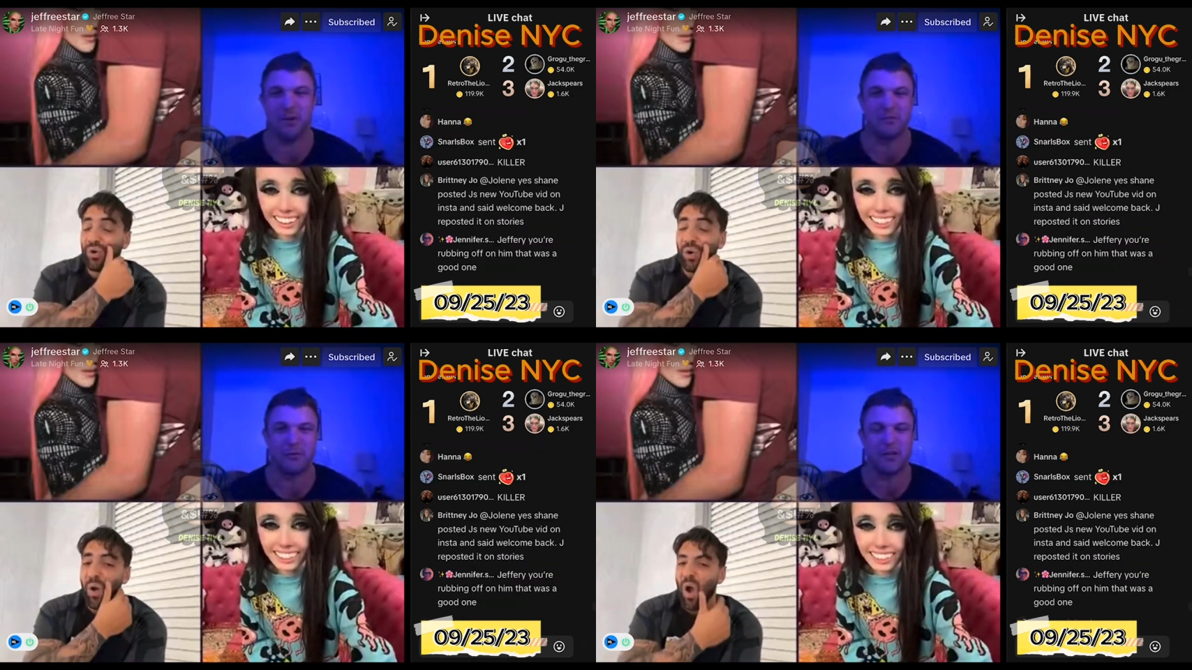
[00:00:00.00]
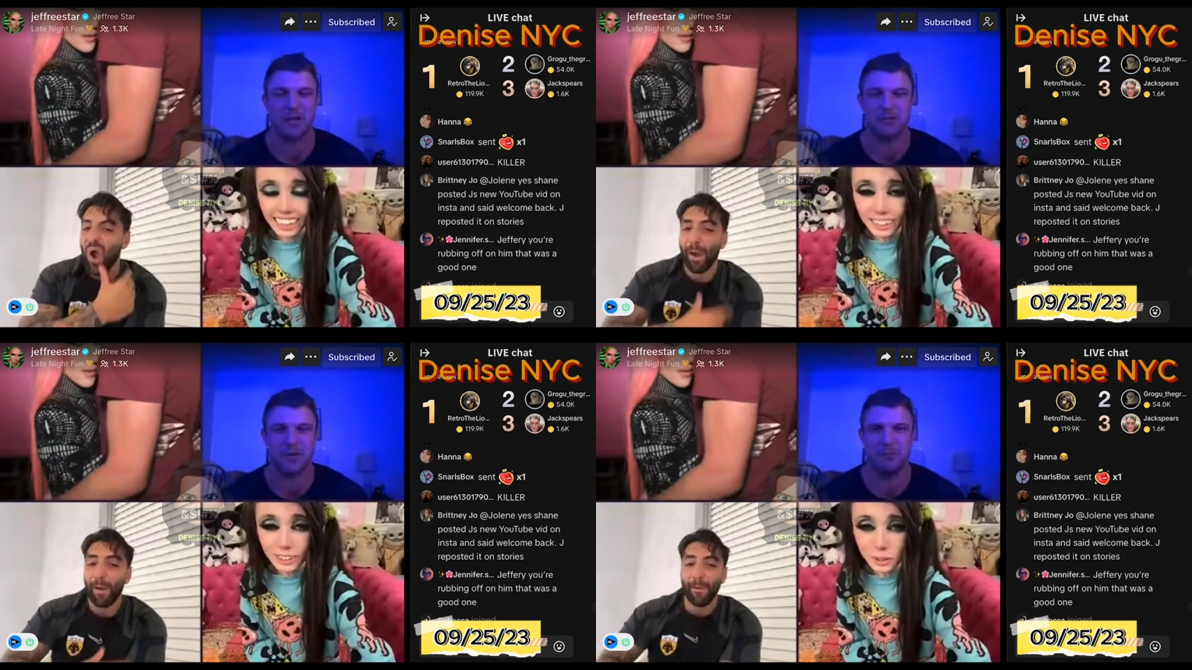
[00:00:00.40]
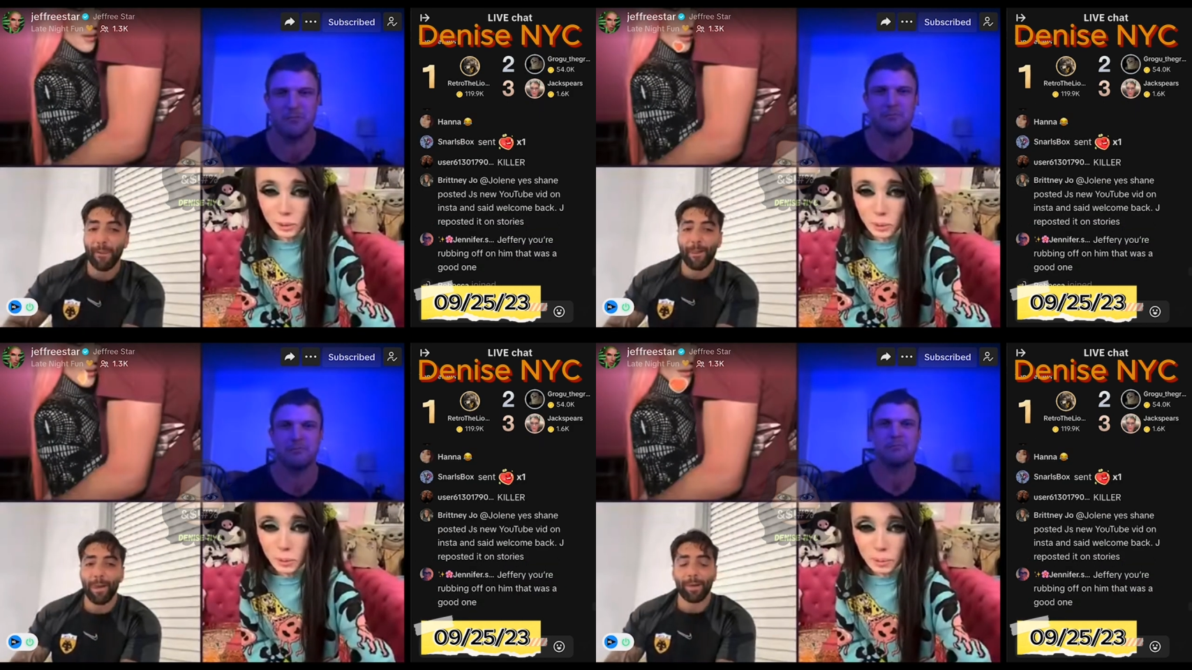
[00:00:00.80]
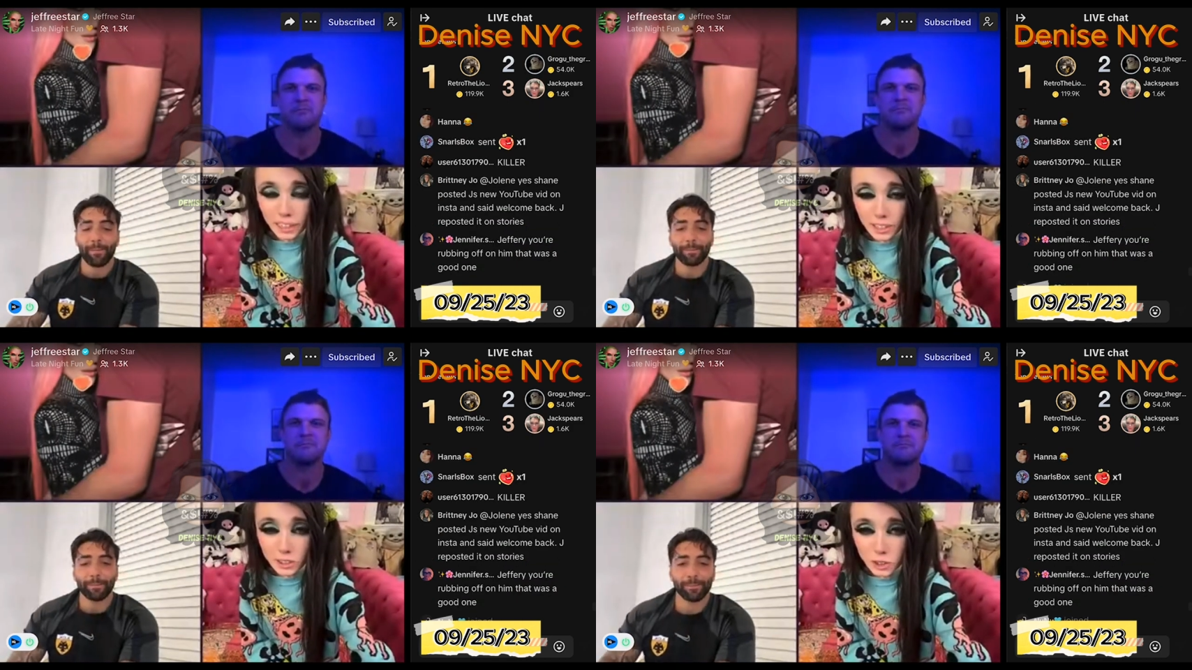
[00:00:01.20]
Speaker 1: Jayla, Marie,
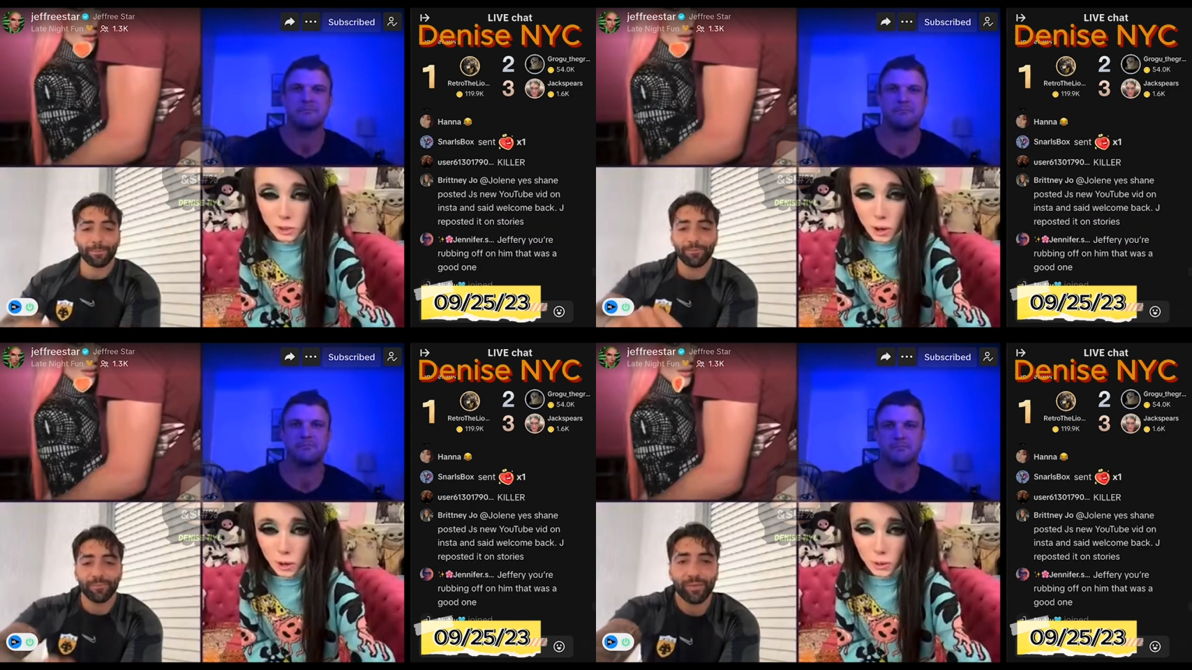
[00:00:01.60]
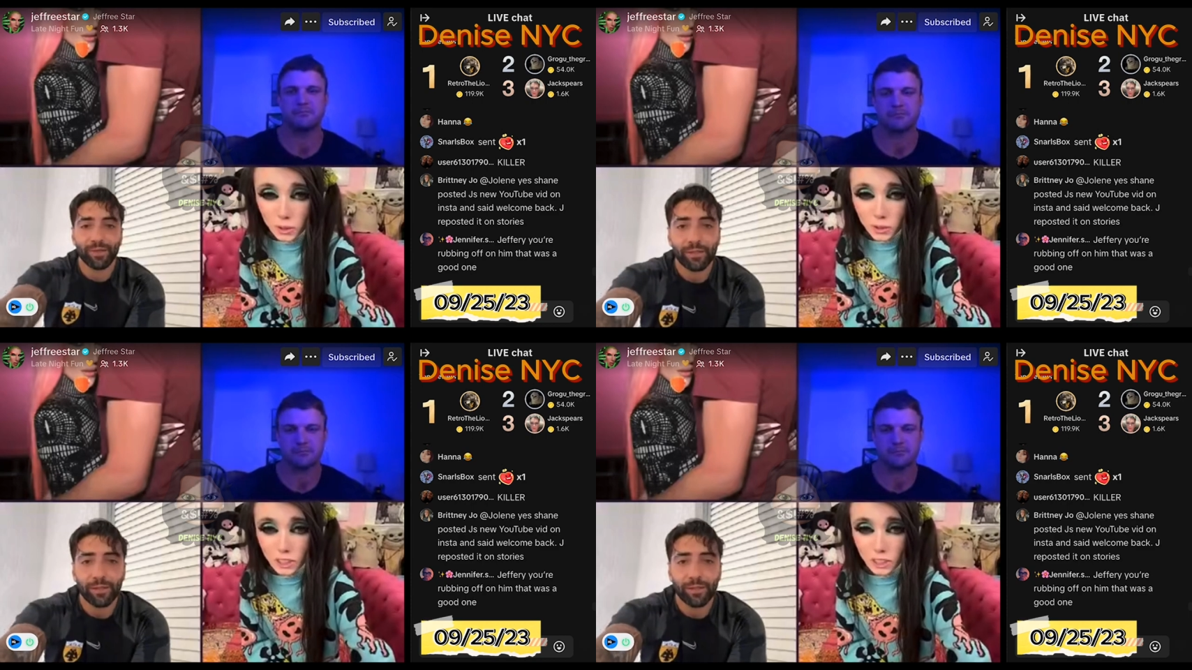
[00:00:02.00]
Candy, Layla,